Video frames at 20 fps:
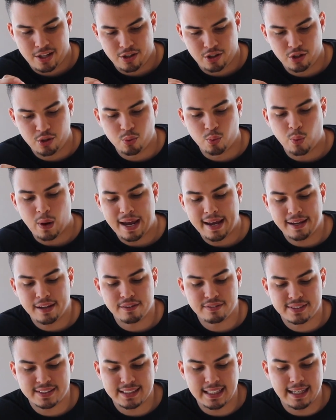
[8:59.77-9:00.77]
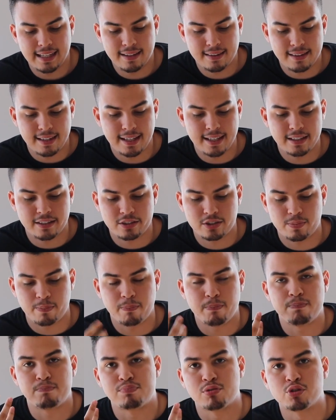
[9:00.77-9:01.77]
way of seeing things.
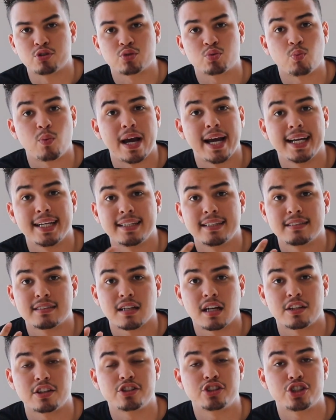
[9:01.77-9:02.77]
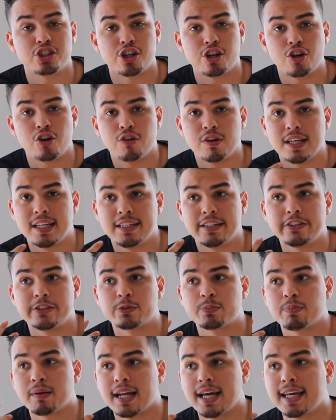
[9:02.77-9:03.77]
Bruce Wayne is on the jury.
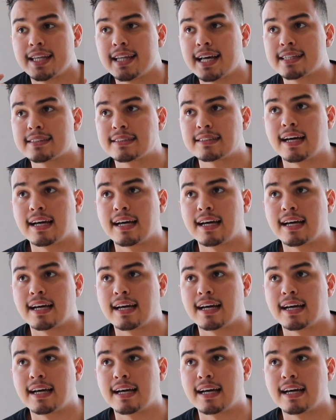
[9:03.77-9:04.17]
He's playing that